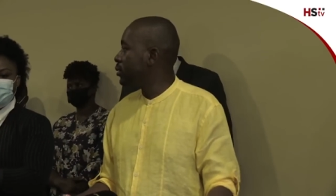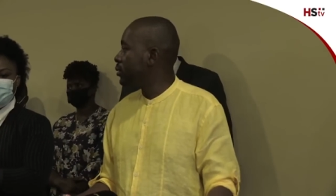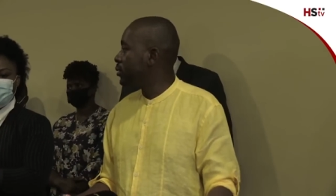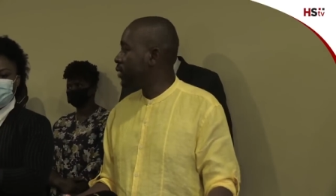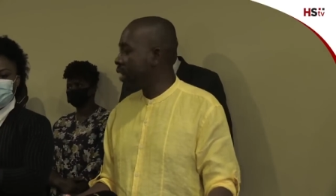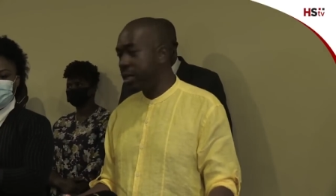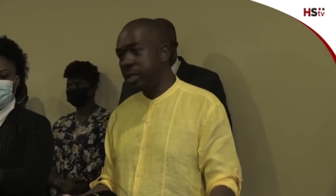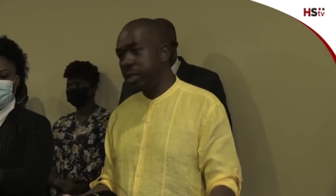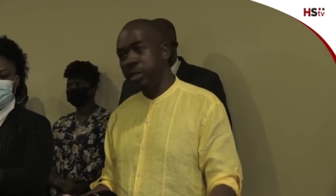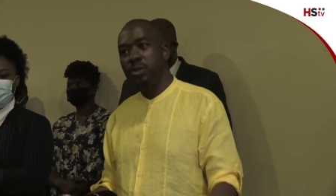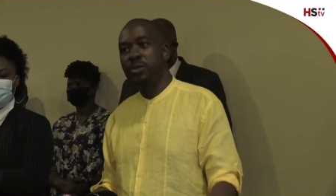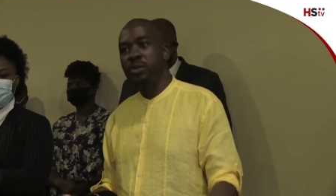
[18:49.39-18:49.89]

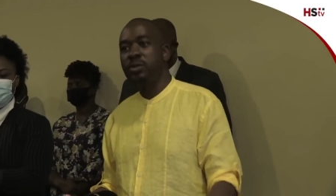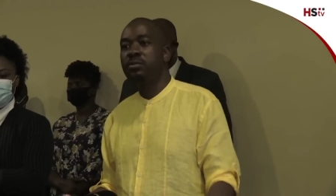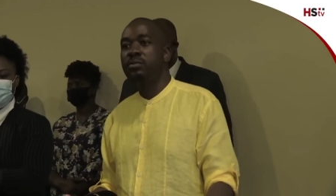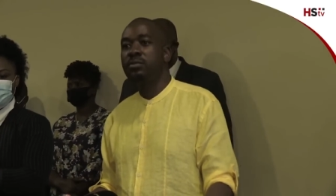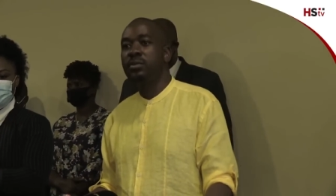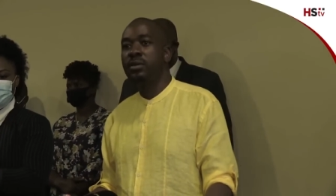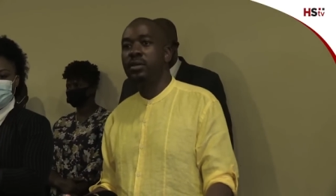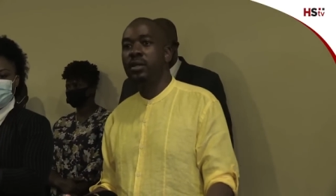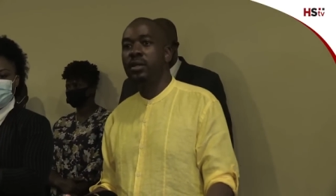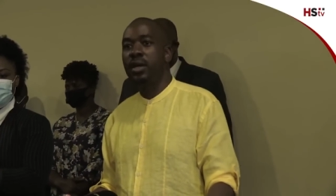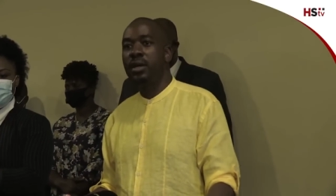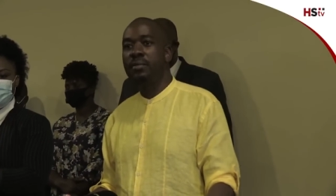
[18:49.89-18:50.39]
Thank you,
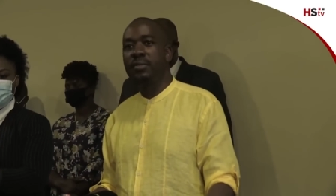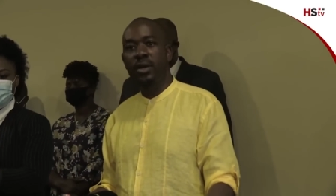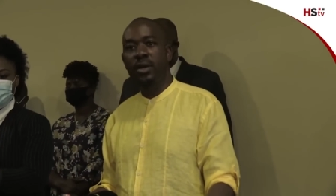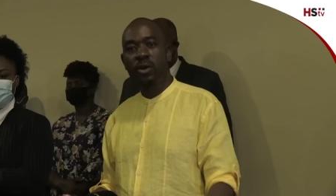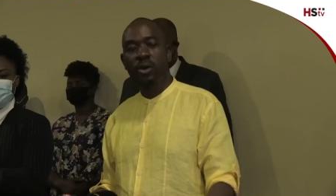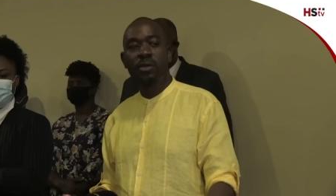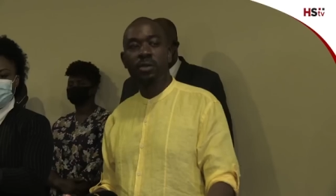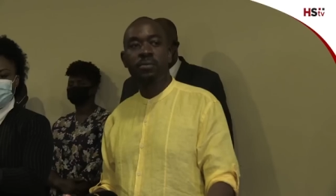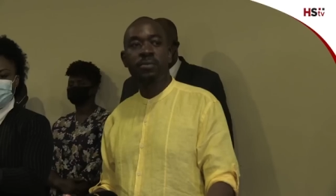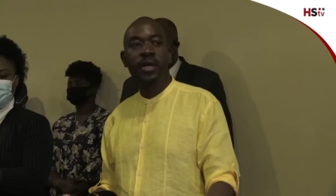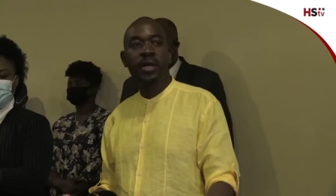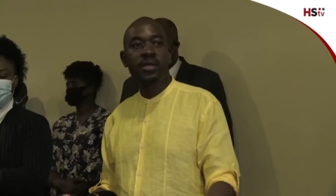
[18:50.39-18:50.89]
and may
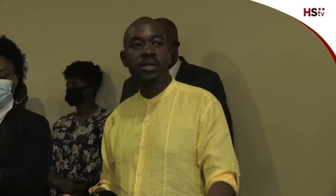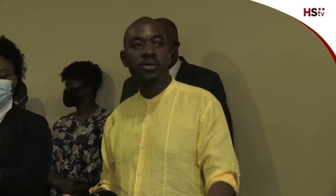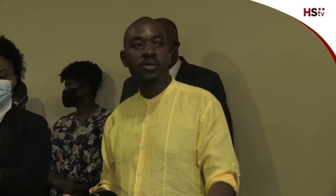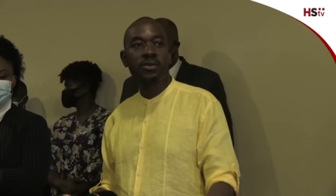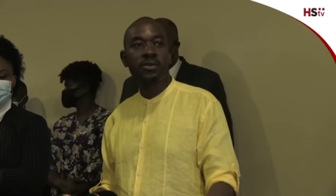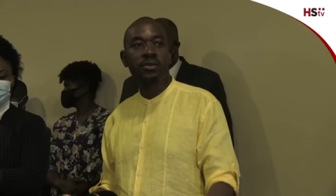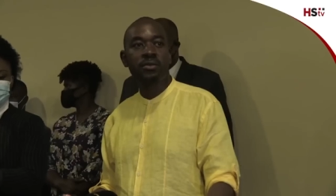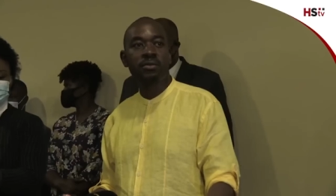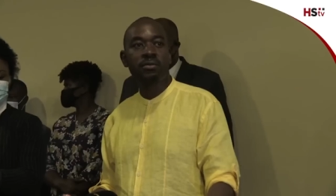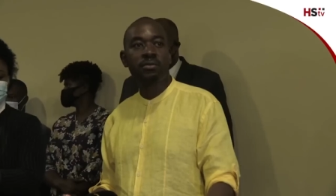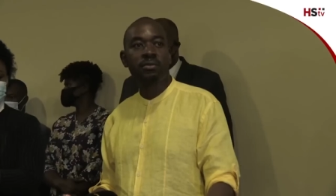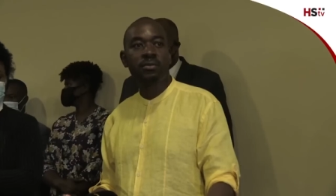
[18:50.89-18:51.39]
God bless you.
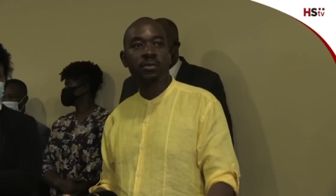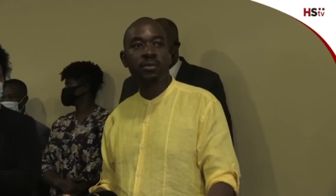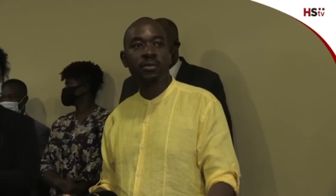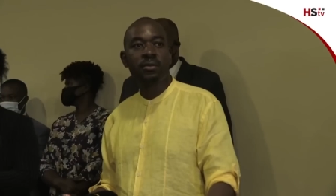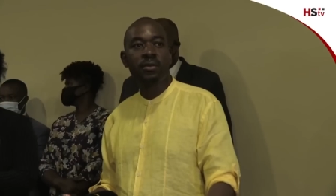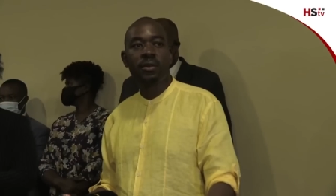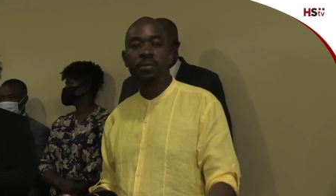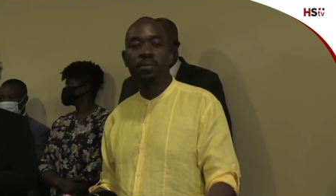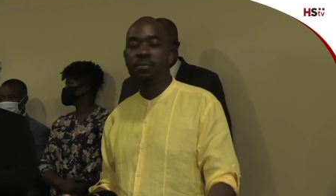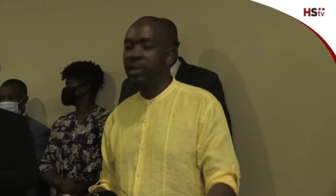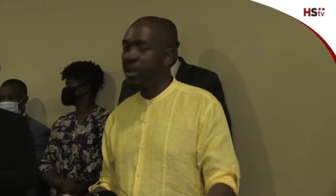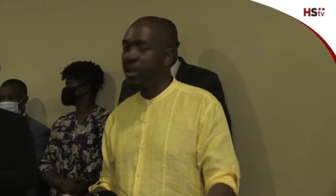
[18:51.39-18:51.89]

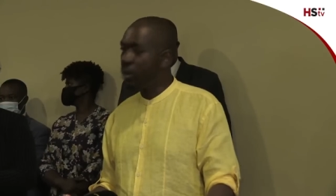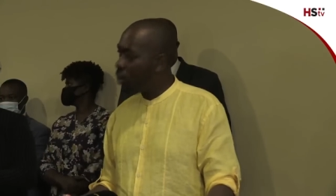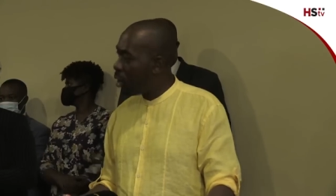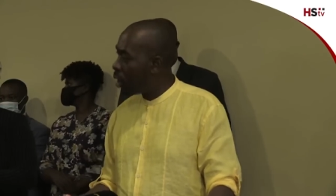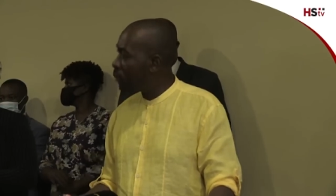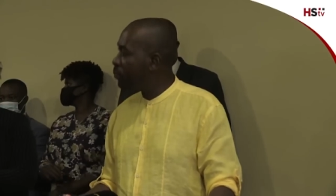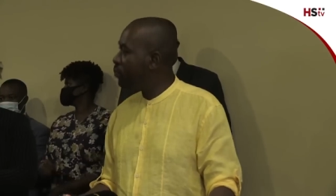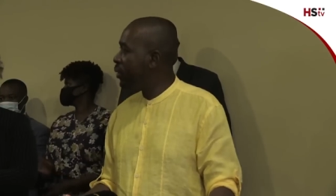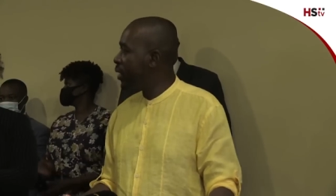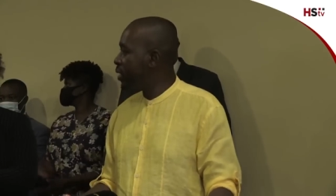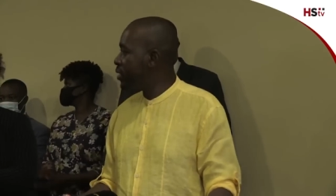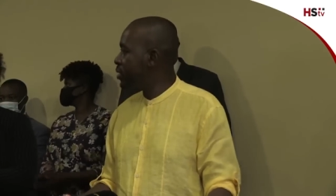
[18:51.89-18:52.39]
May
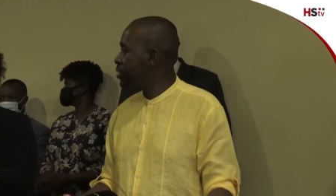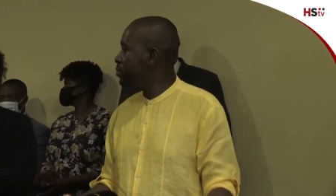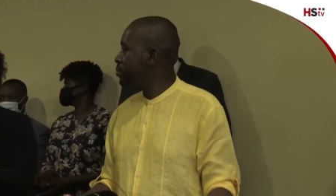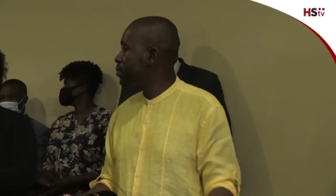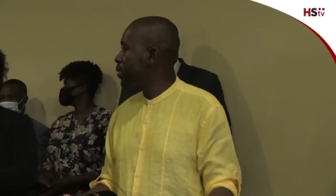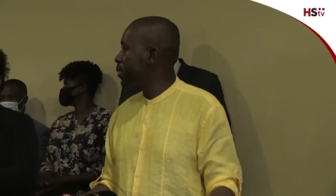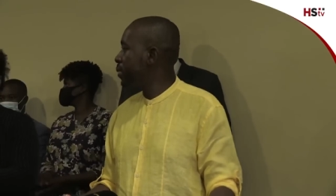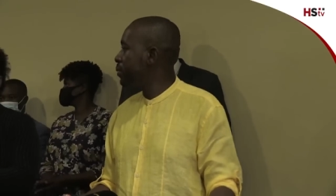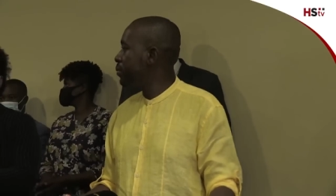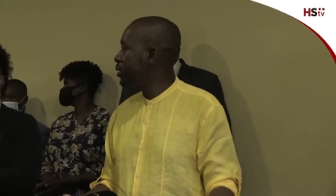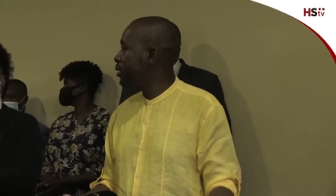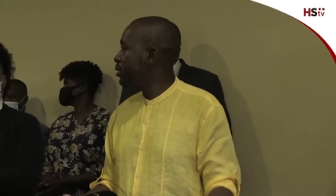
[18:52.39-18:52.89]
God bless
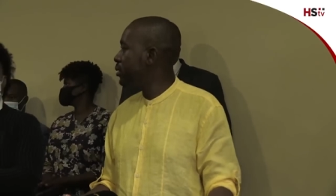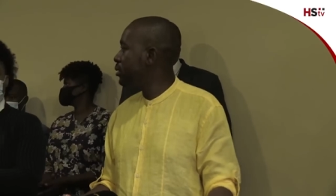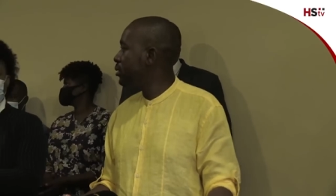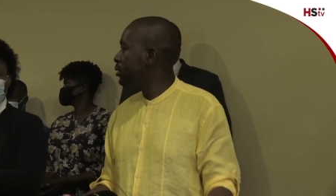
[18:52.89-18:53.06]
Zimbabwe.